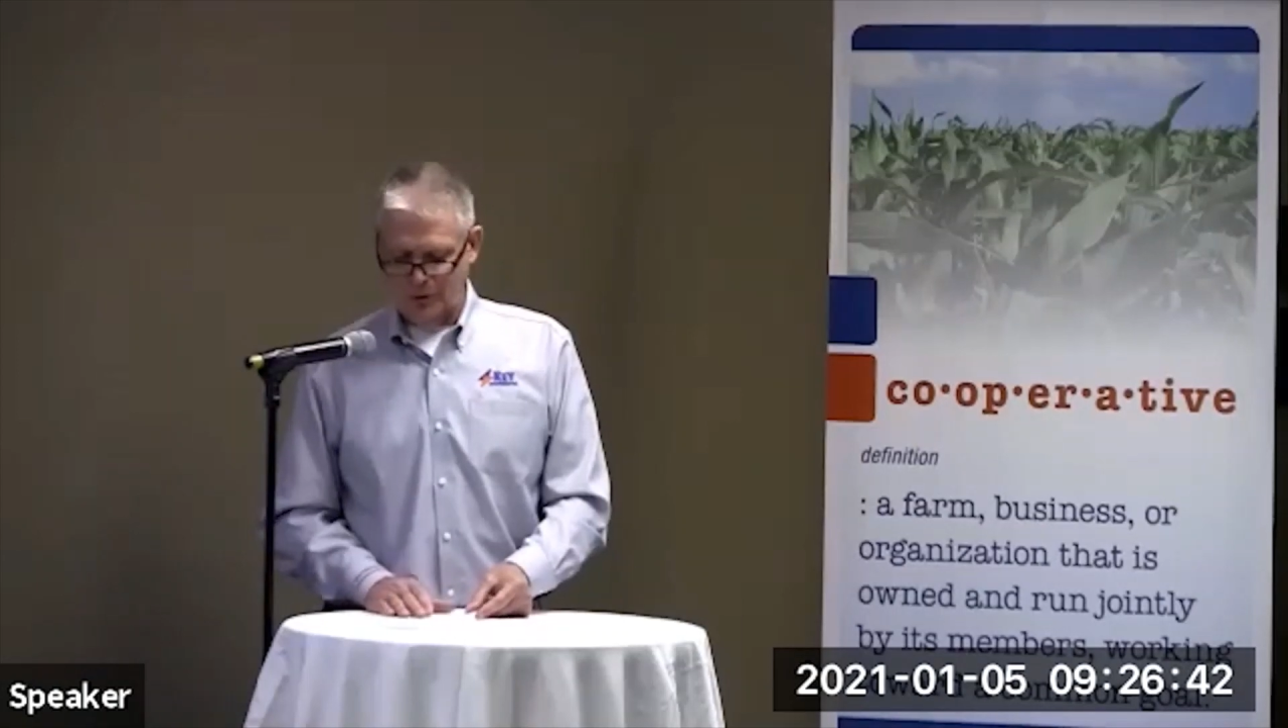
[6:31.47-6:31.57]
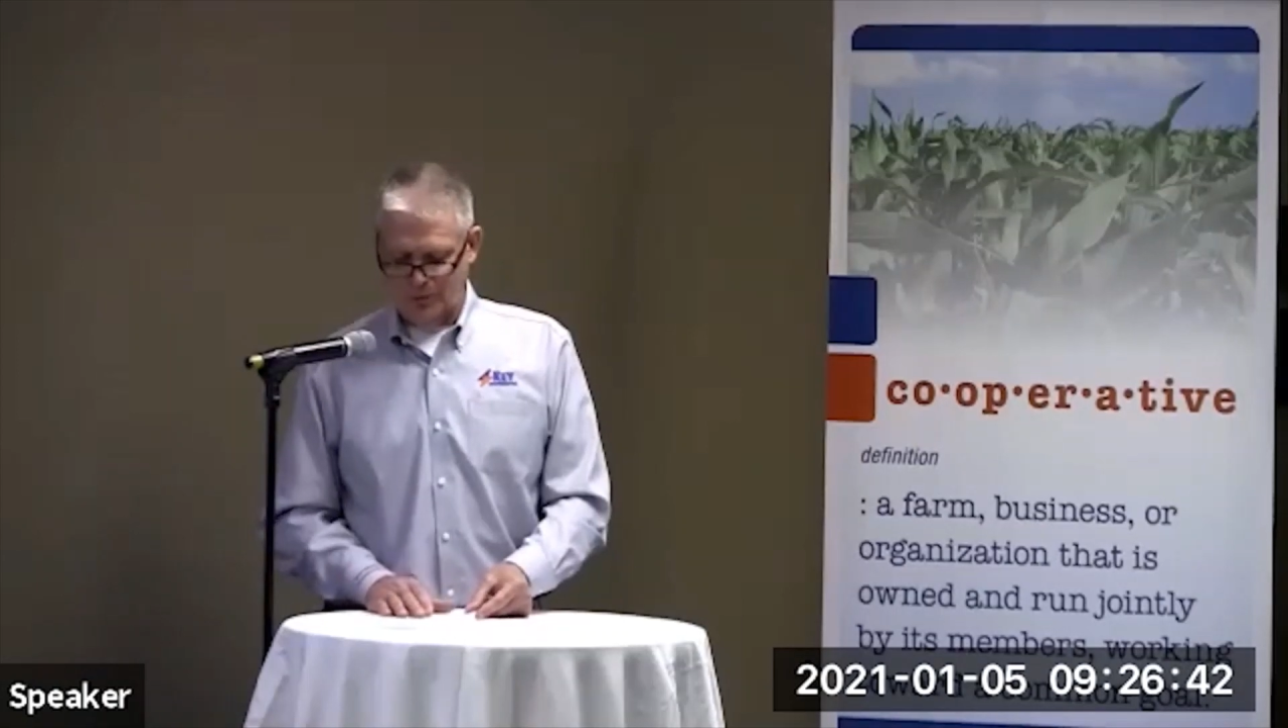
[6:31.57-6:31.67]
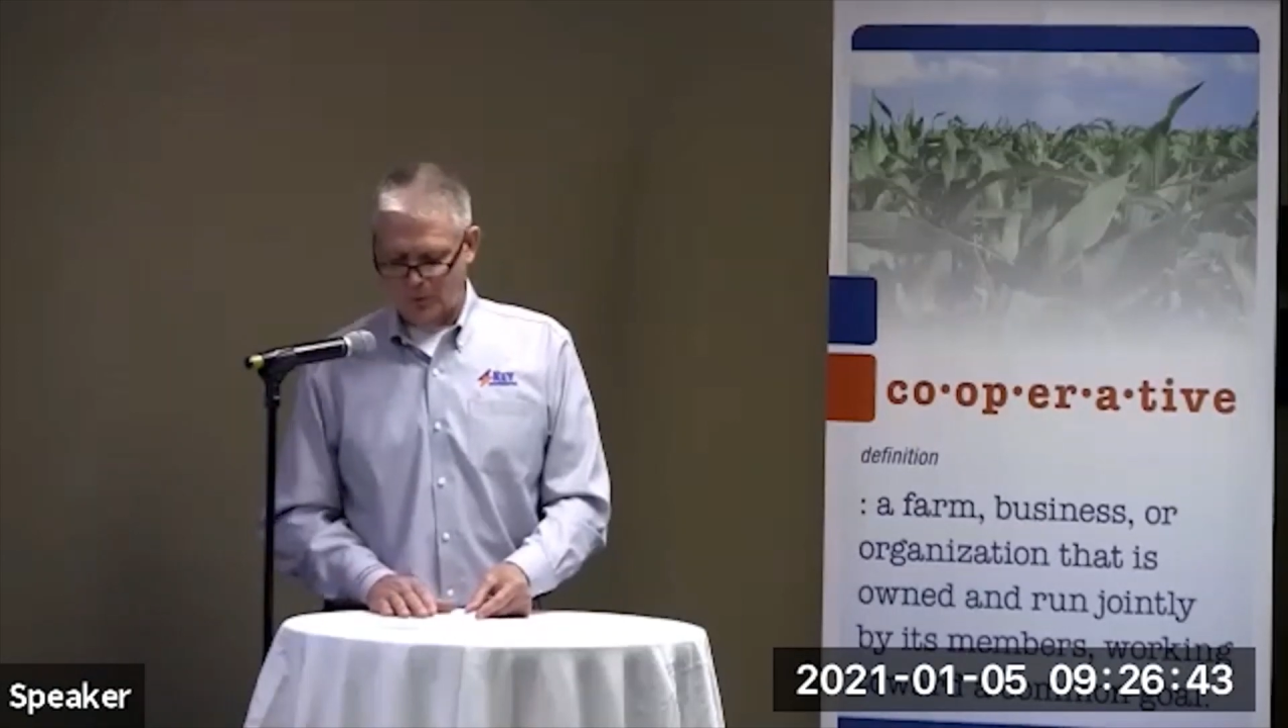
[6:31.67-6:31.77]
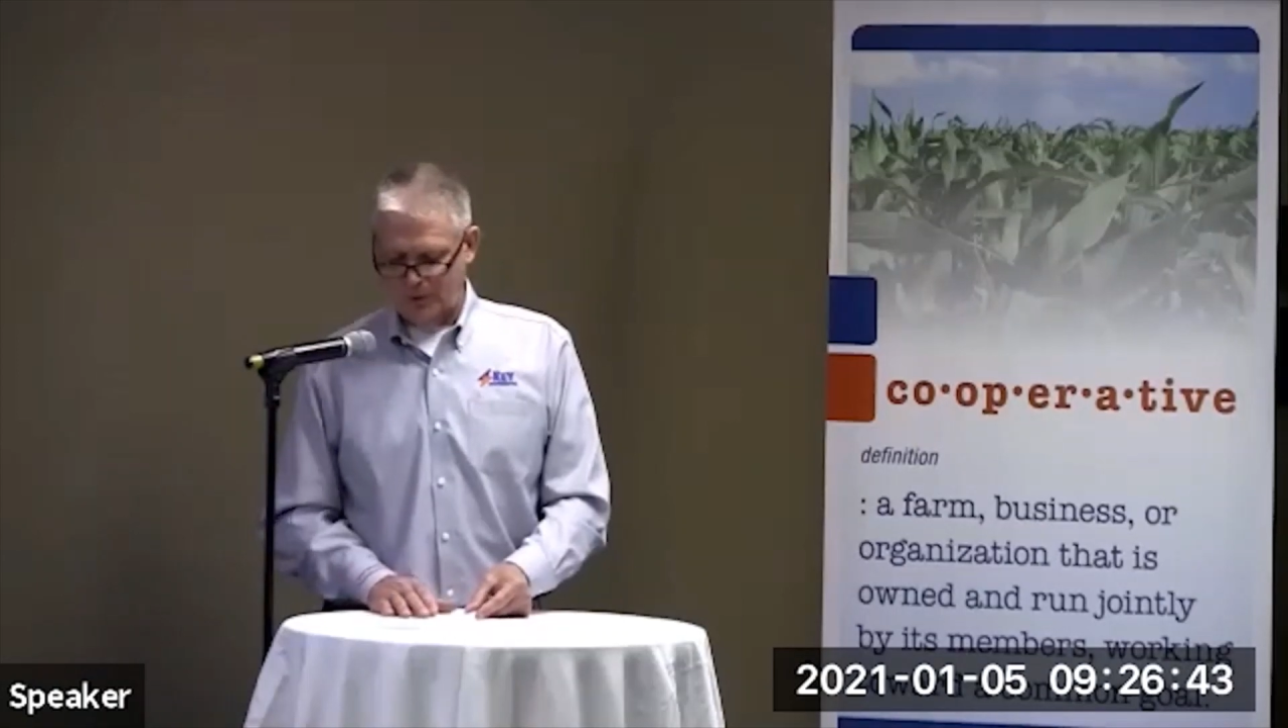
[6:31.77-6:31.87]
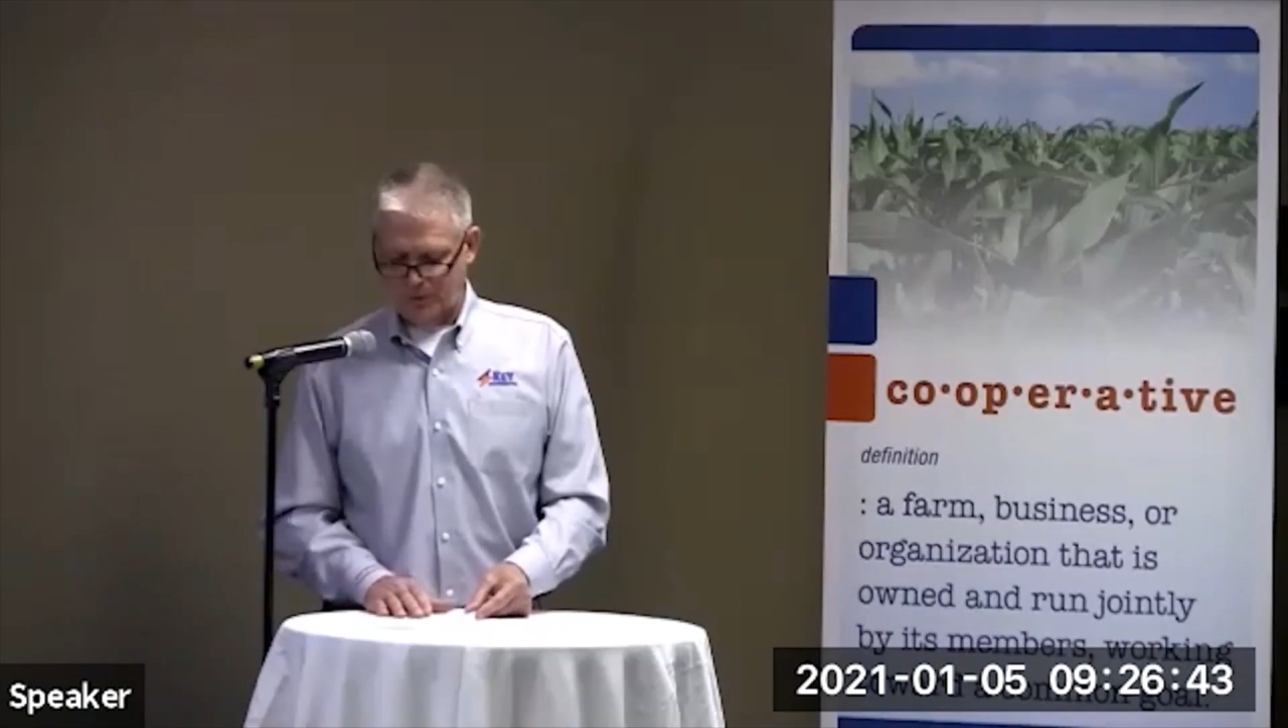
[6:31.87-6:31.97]

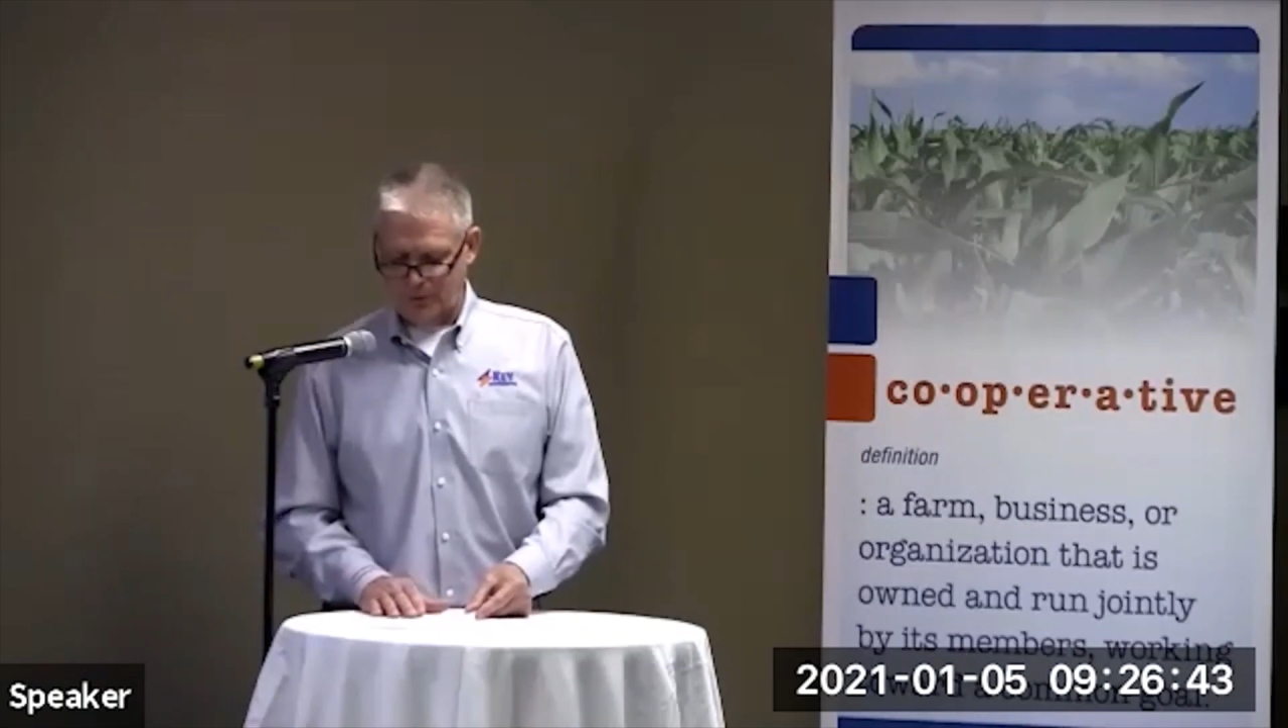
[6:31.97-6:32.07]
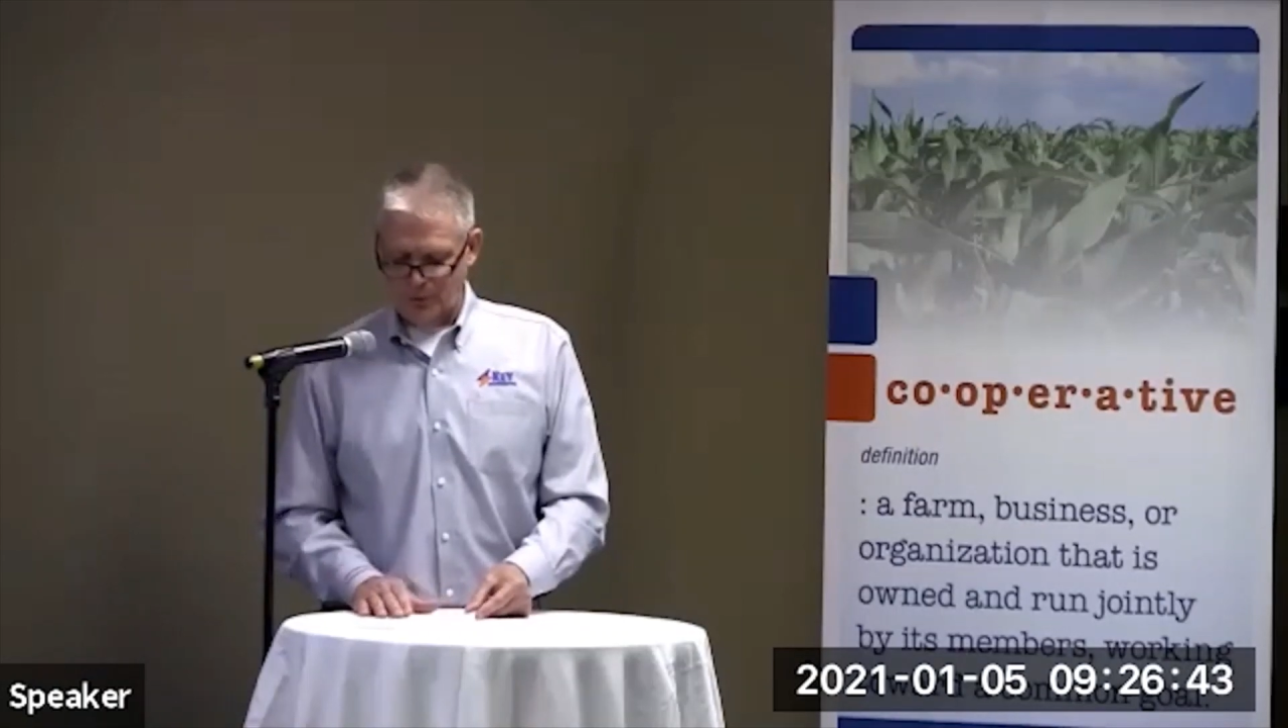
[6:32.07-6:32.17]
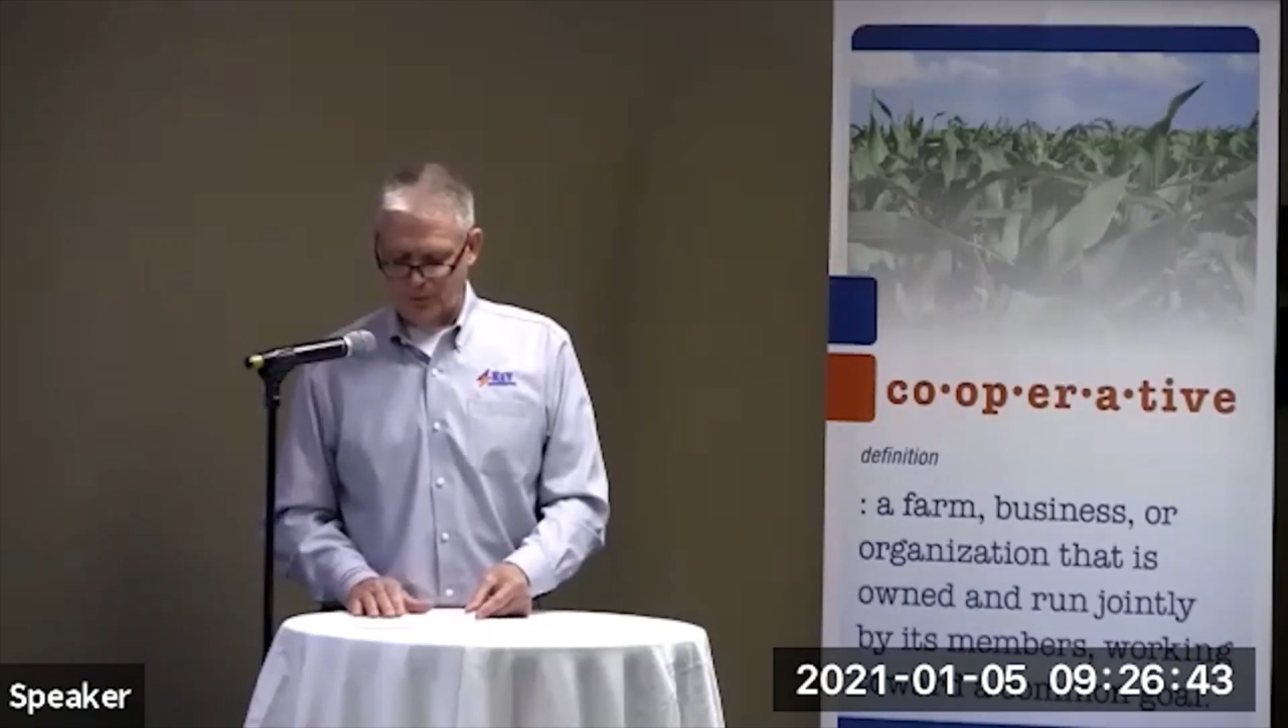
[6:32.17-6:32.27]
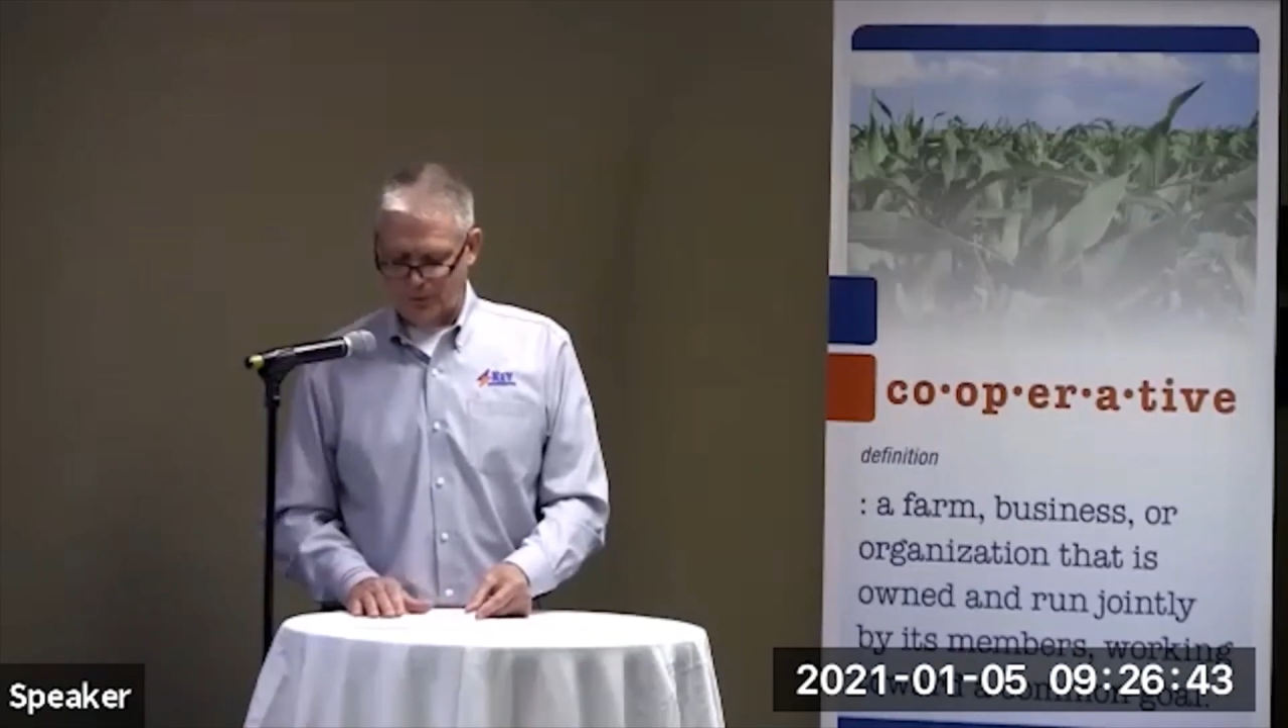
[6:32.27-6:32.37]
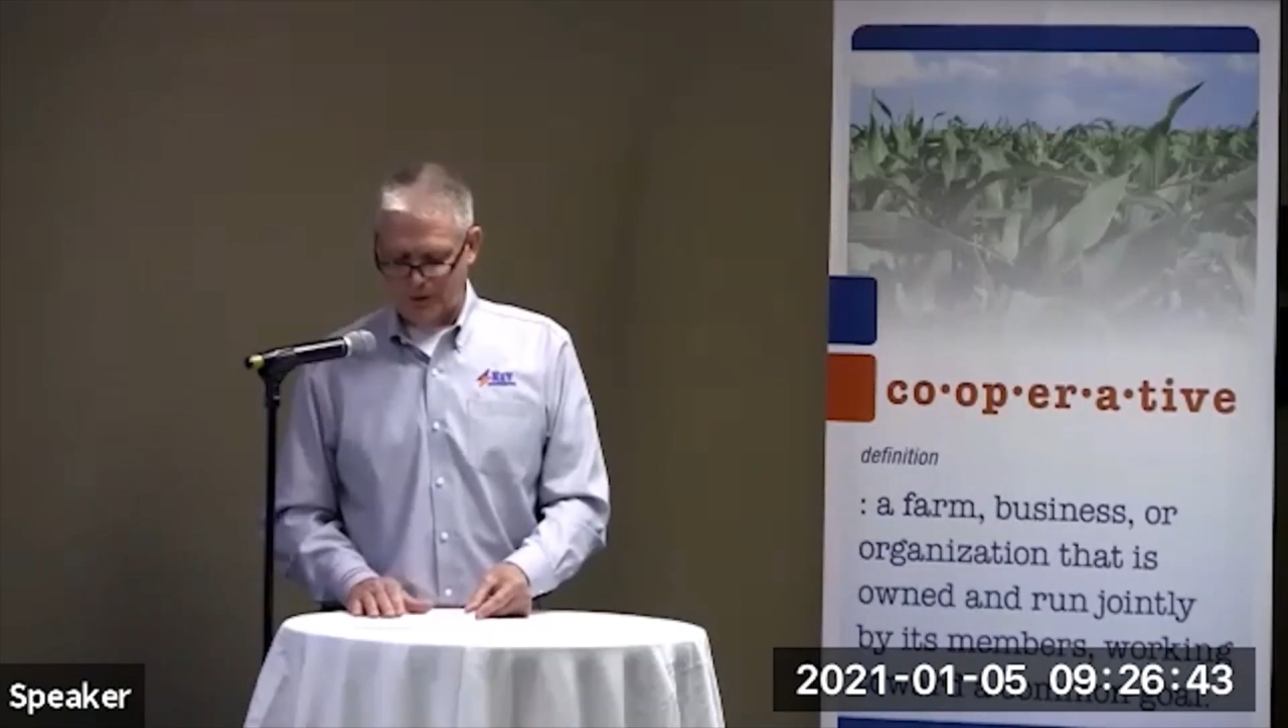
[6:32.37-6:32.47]
group went through